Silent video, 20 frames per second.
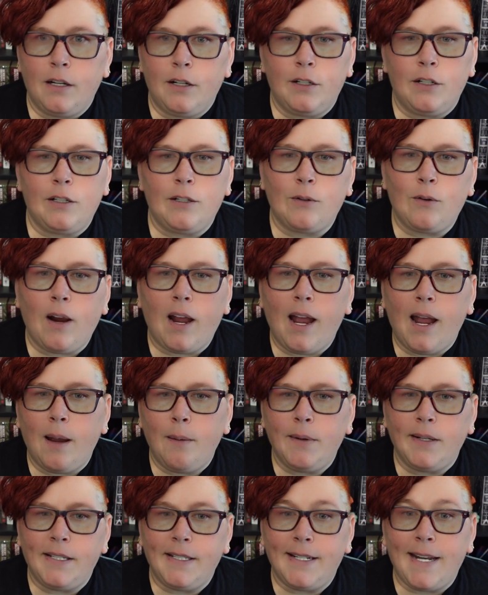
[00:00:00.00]
Describe
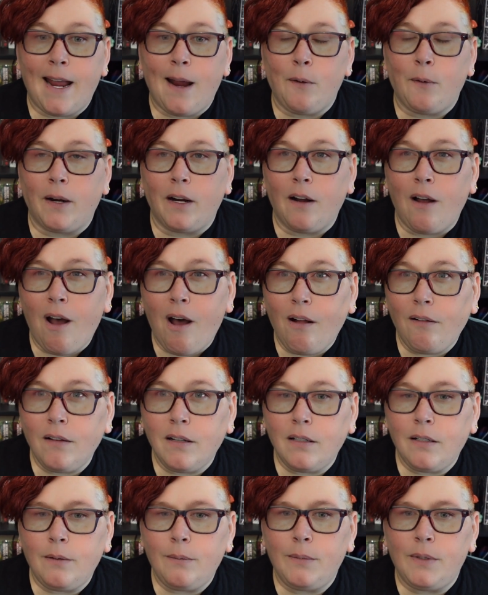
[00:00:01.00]
its towering
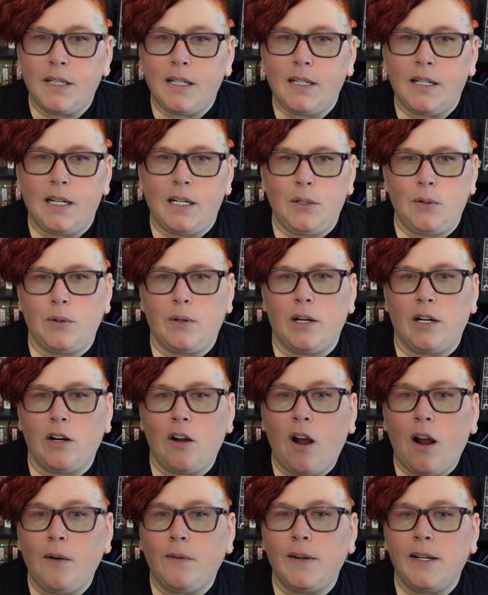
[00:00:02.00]
columns and intricate
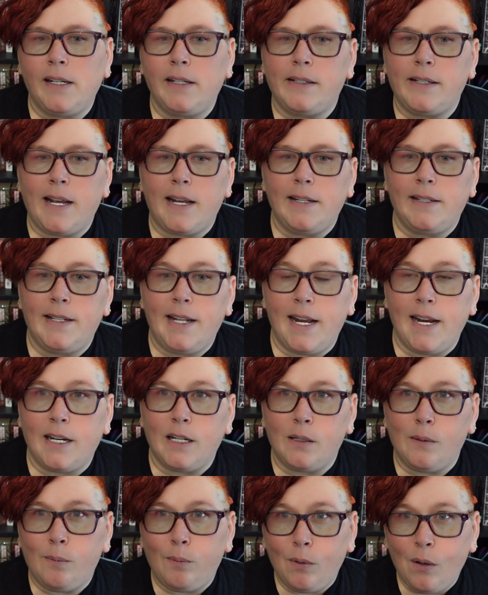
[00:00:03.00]
carvings as they
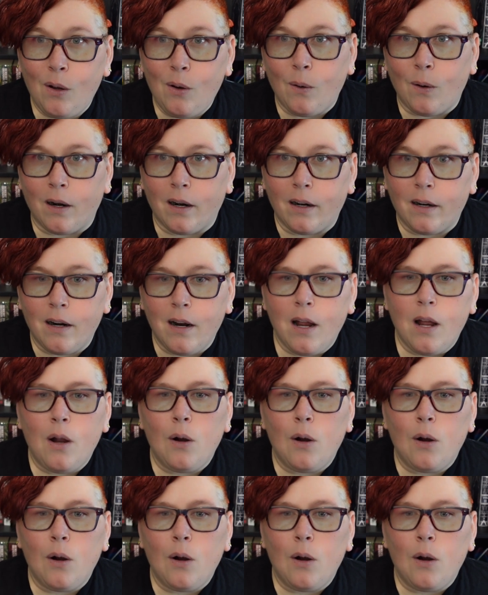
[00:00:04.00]
explore,